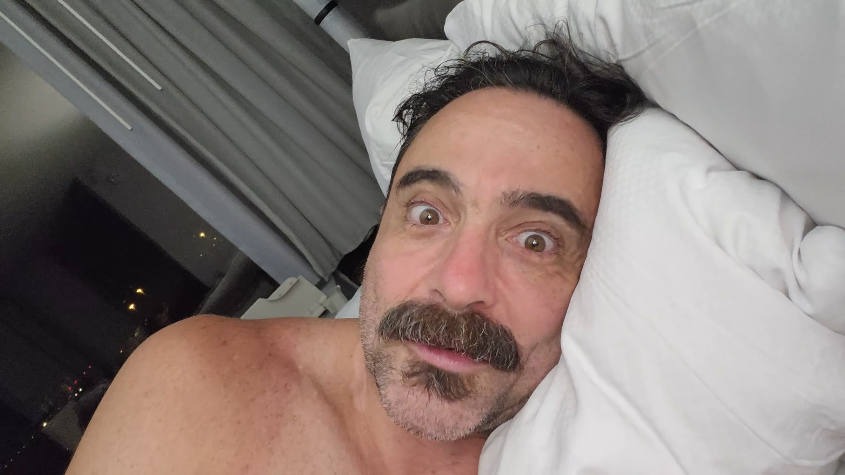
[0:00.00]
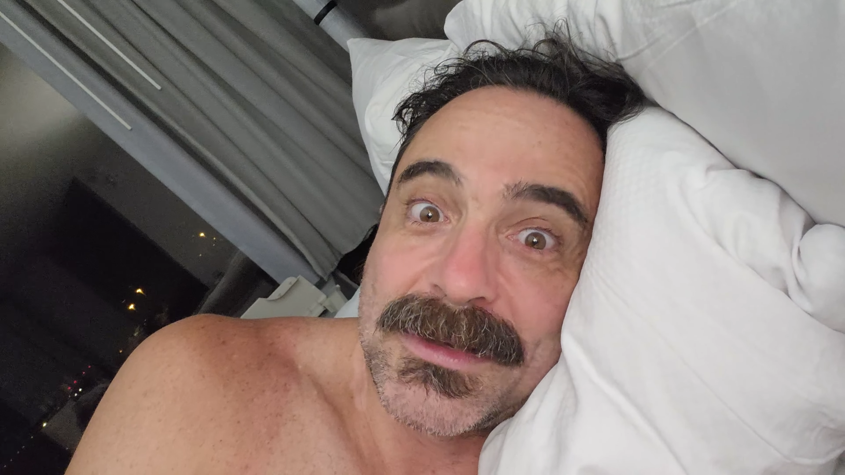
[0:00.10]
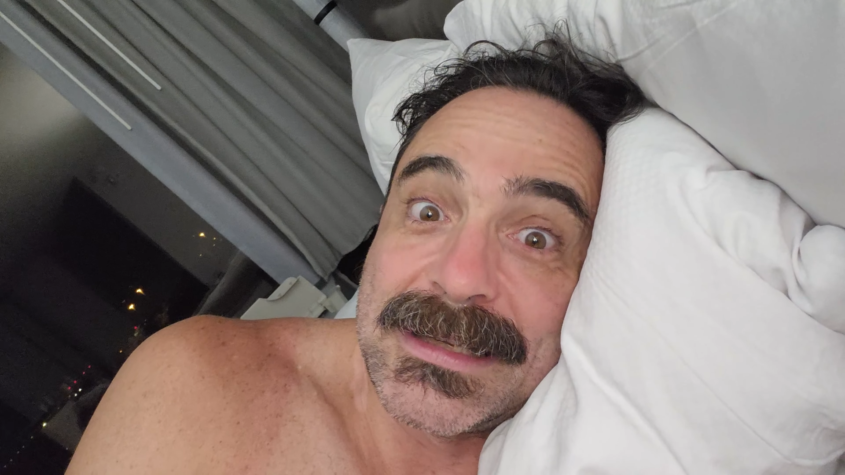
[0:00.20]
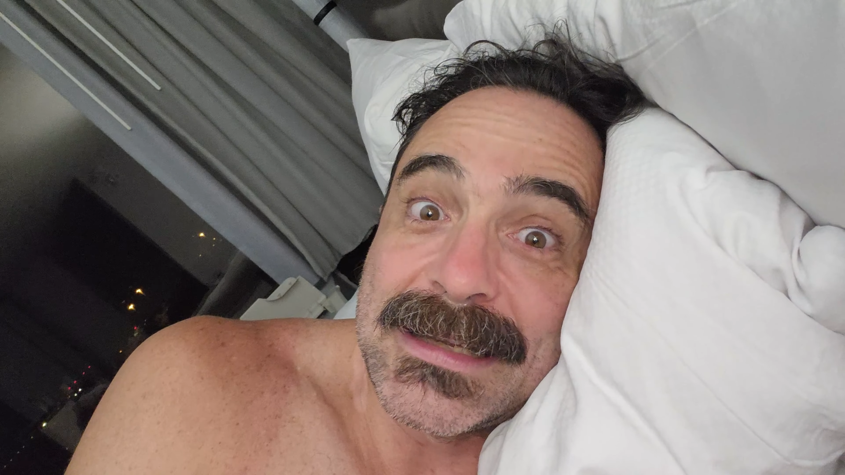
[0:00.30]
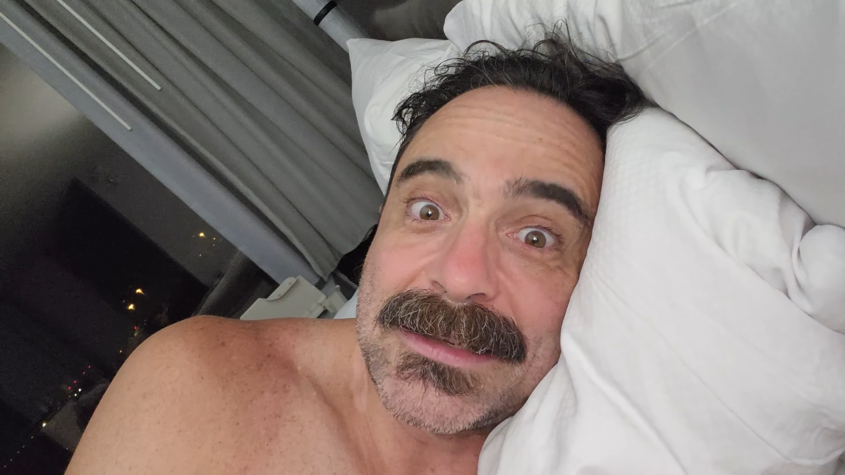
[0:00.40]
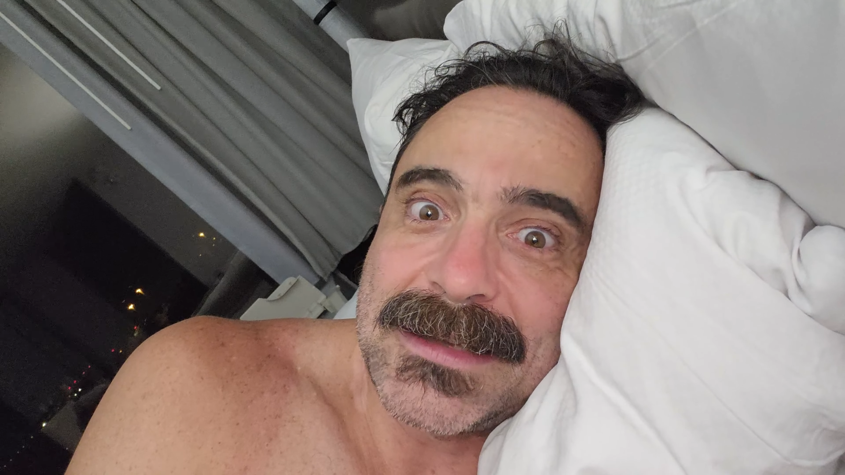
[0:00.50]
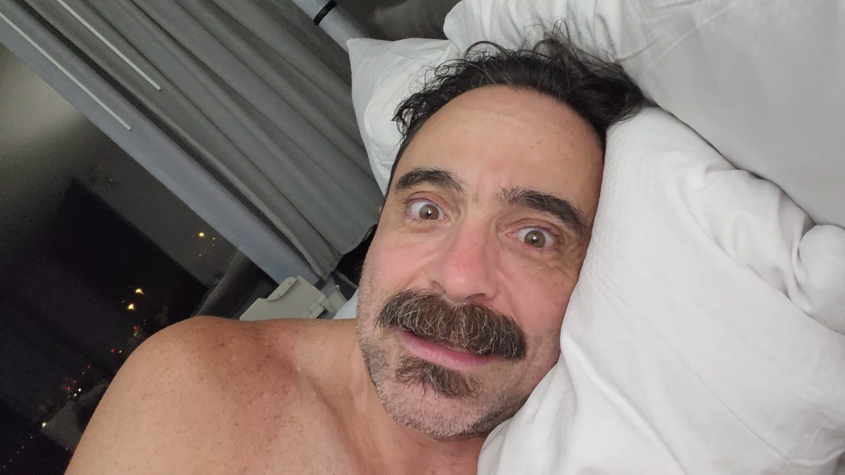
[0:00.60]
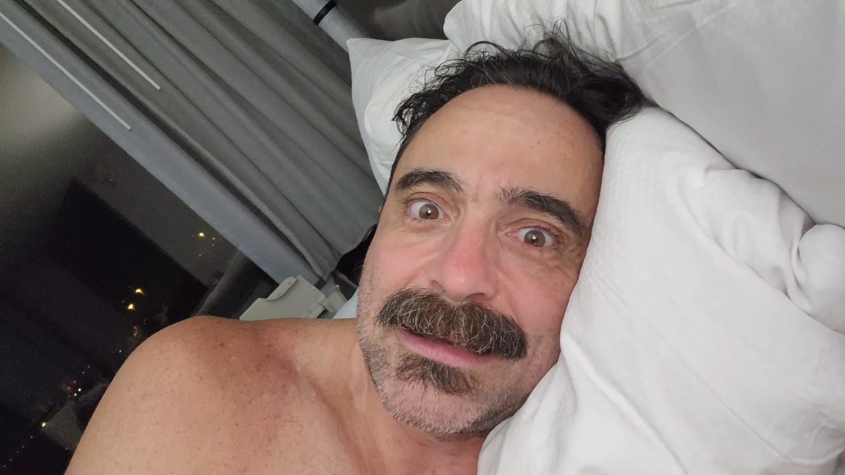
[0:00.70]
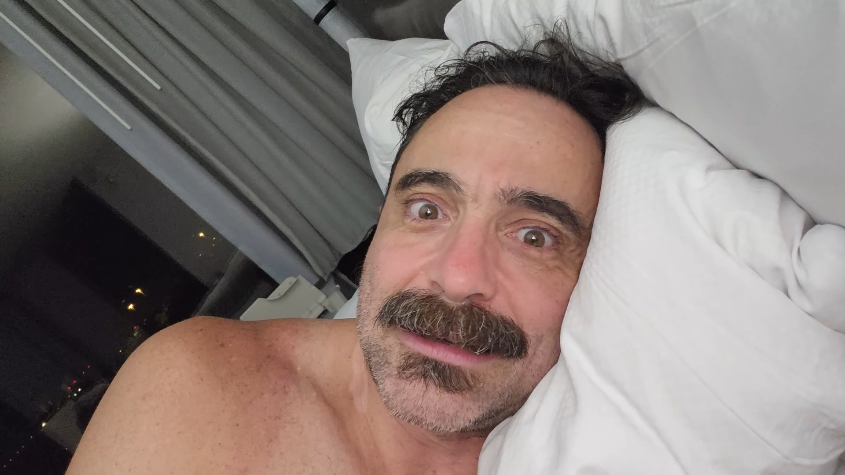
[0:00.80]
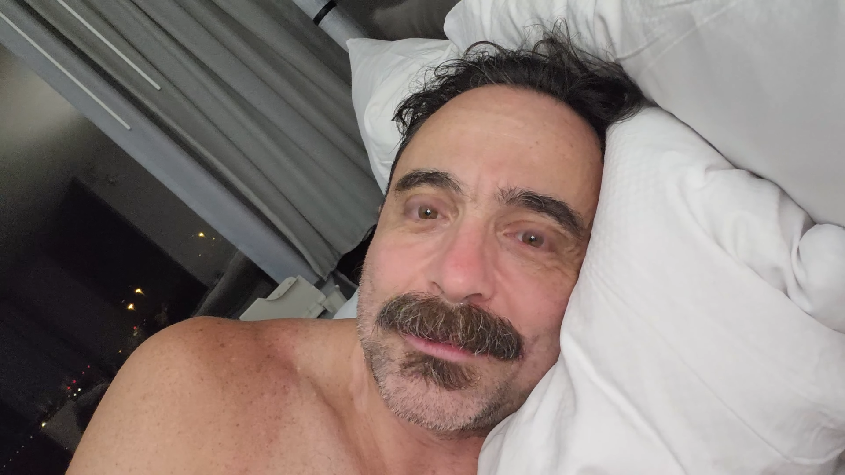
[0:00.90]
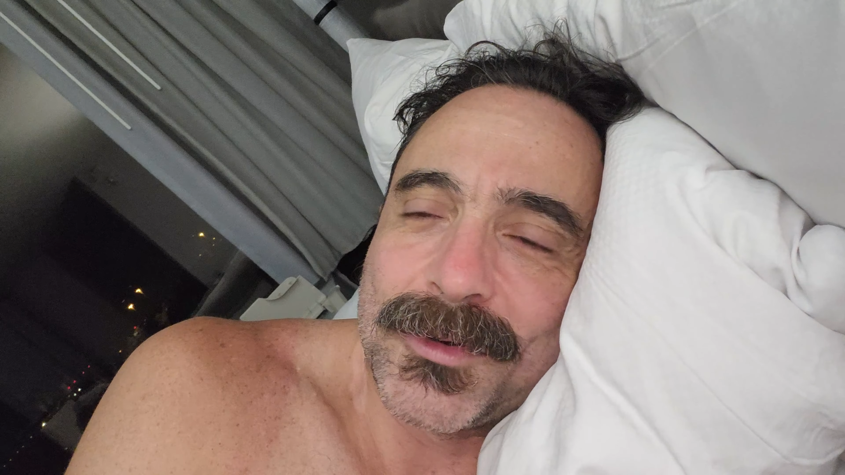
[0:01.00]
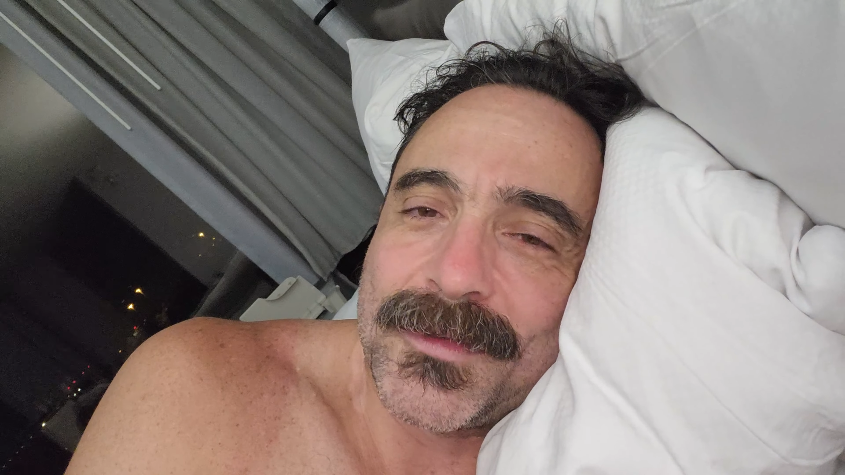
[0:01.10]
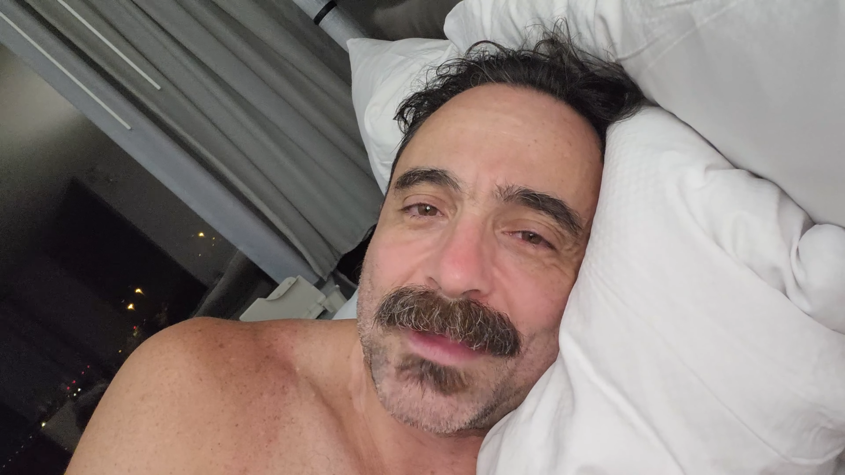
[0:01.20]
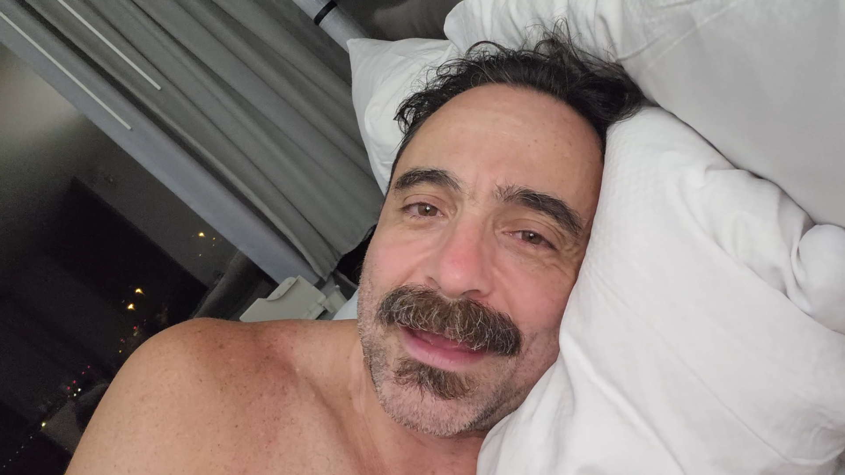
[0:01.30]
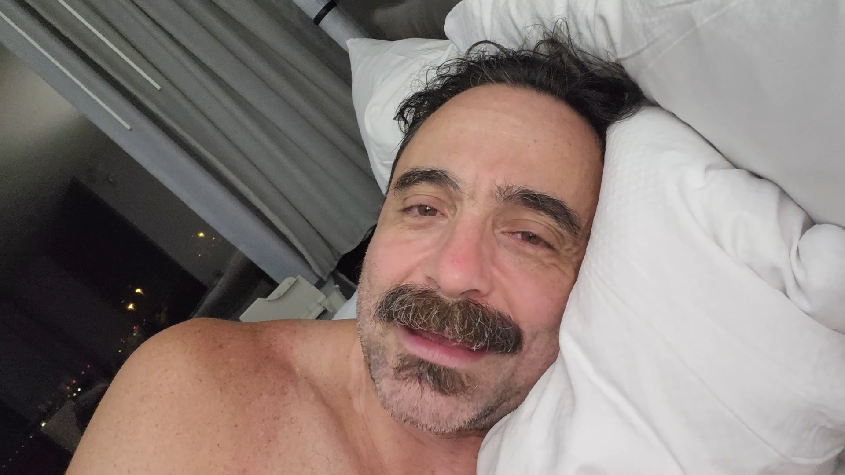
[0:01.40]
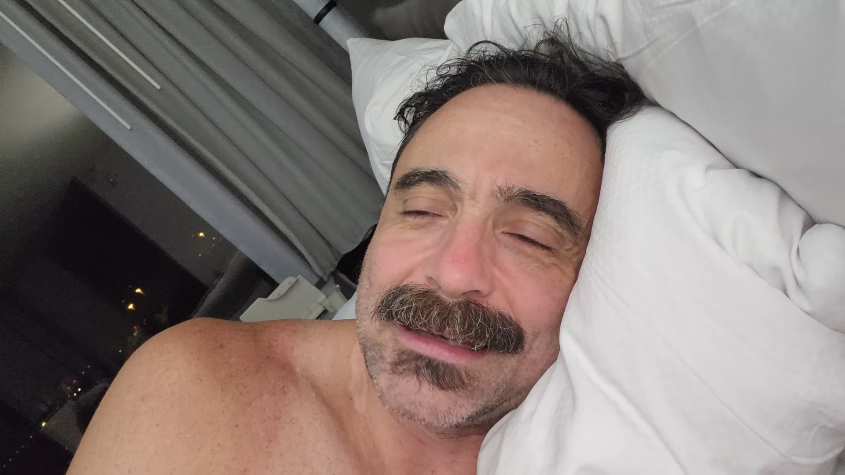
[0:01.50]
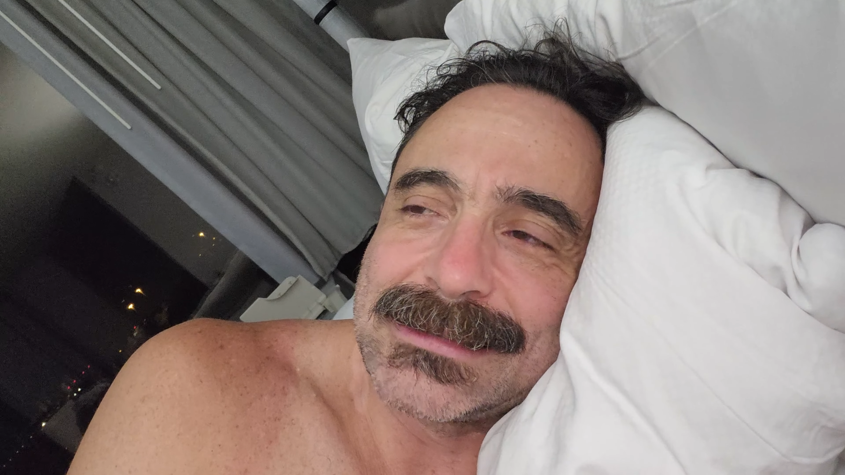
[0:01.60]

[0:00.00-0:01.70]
Disney birthday.